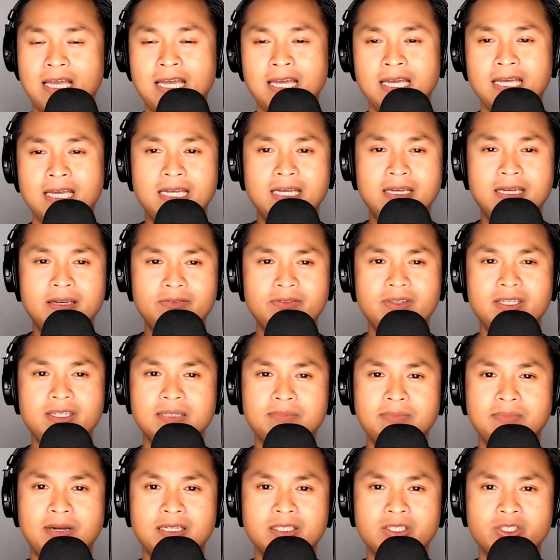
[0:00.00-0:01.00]
If these
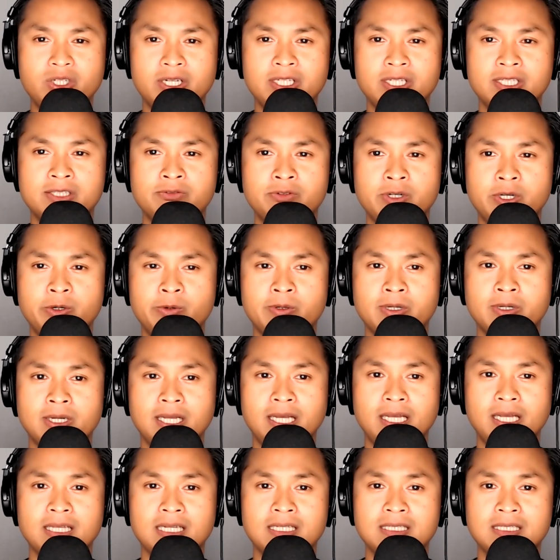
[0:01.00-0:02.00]
amounts change frequently,
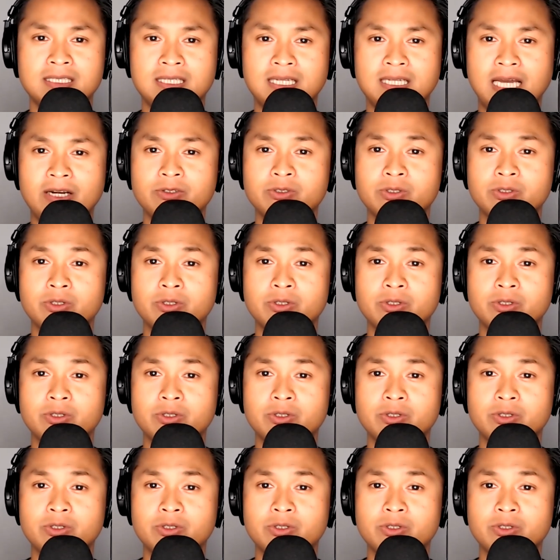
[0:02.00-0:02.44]
then sliders are